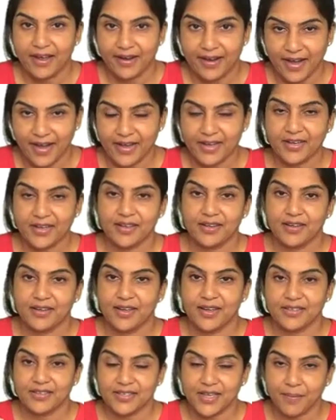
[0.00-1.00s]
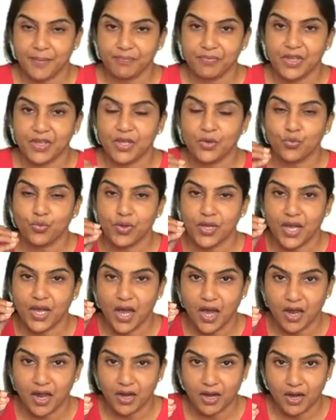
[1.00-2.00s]
Rent is something we
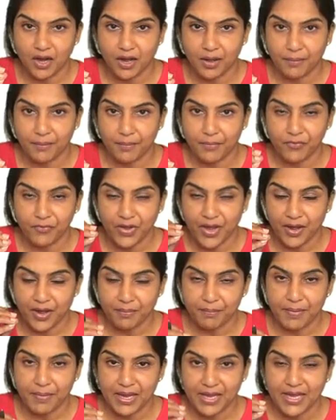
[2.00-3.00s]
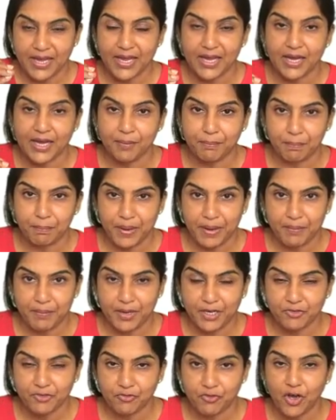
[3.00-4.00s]
are we are making a
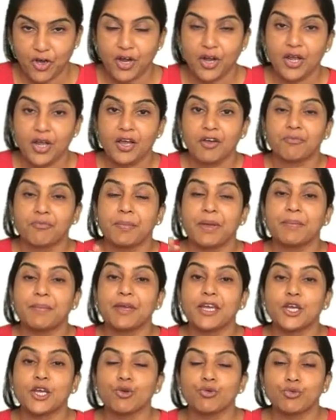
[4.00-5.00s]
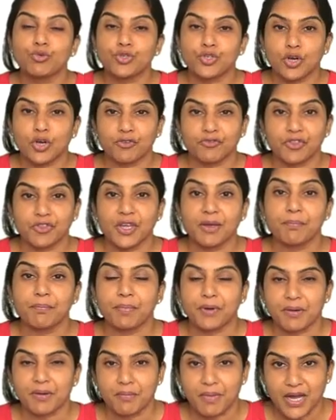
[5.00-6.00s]
payment for, maybe use of the
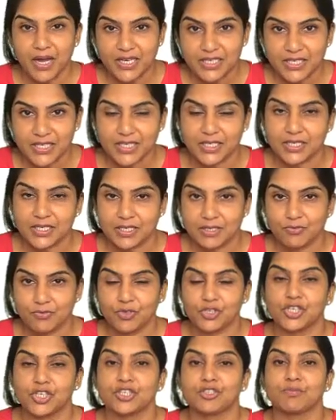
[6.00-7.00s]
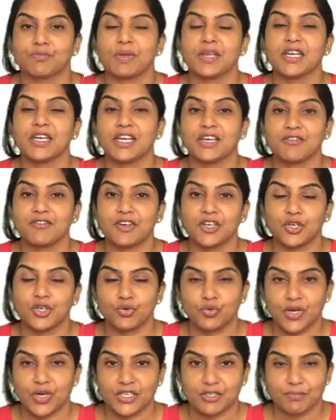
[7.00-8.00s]
premises which has been given
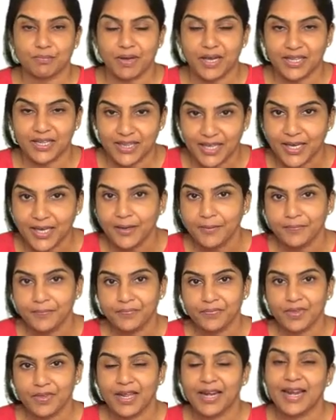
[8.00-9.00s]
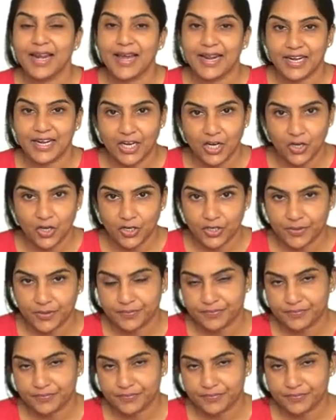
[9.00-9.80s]
to us by the landlord.